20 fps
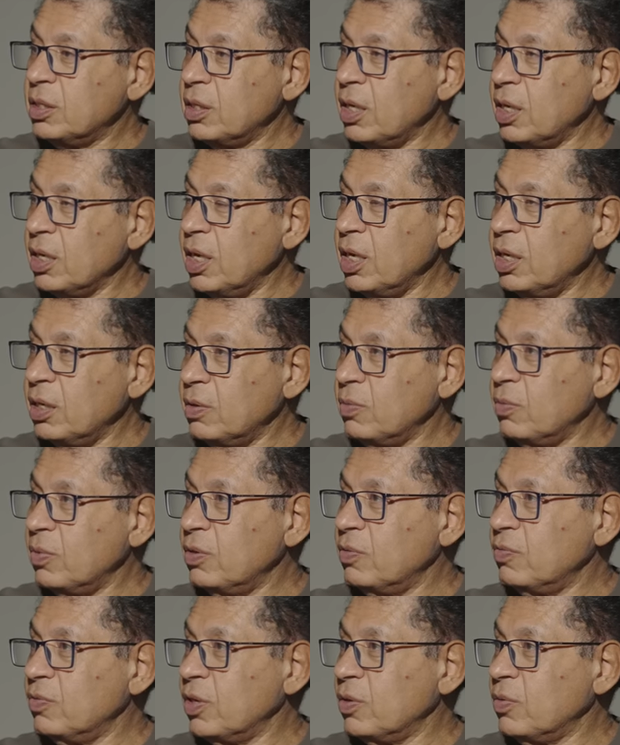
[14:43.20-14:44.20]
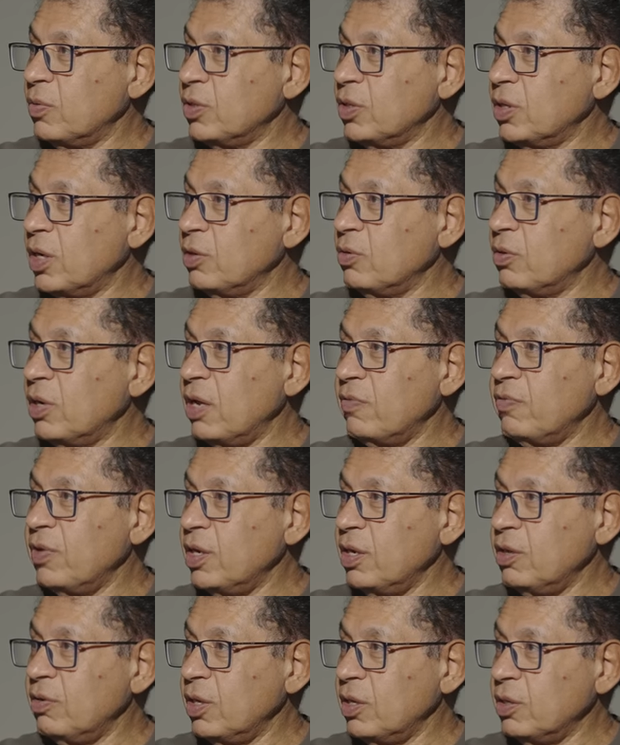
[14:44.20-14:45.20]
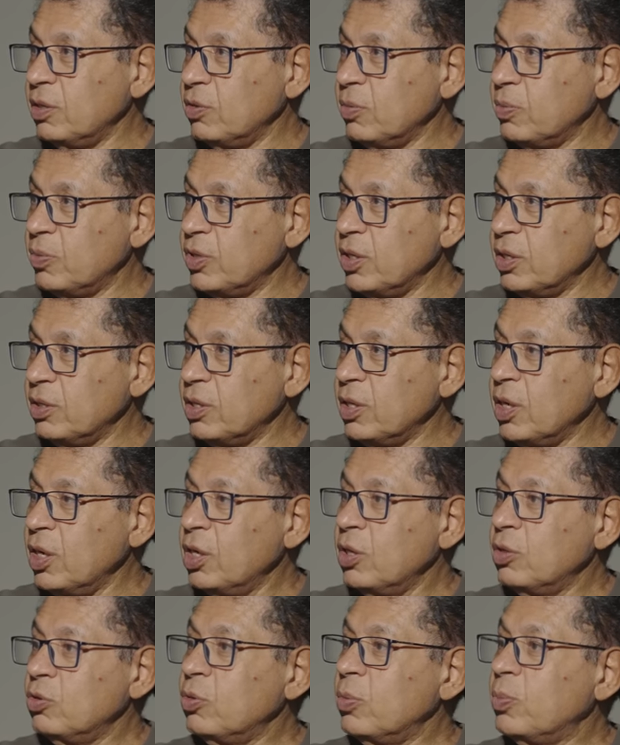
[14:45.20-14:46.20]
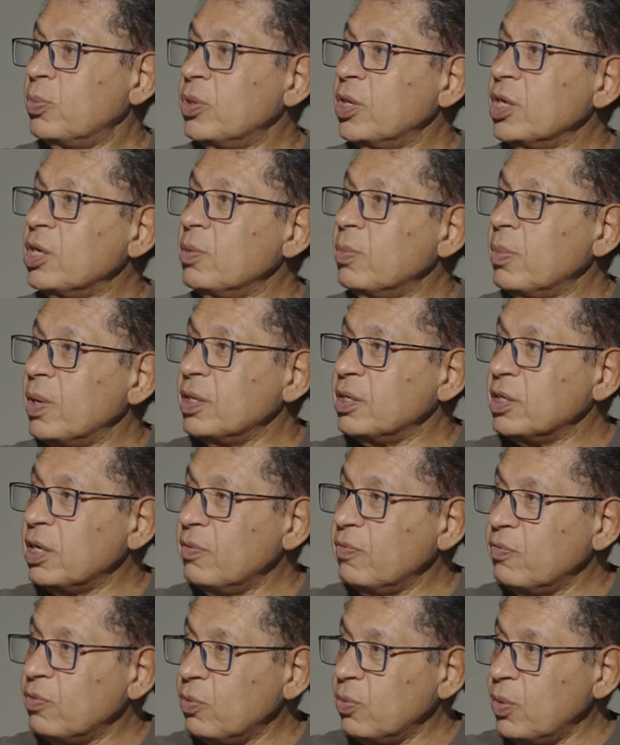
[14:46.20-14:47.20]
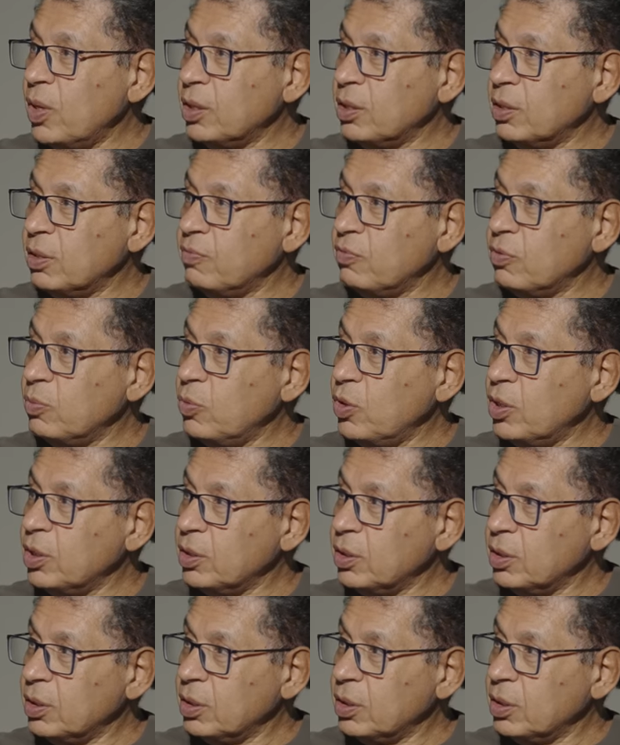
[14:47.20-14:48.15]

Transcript: is again one of the questions. I don't have anything to protect. To protect myself for what? From what?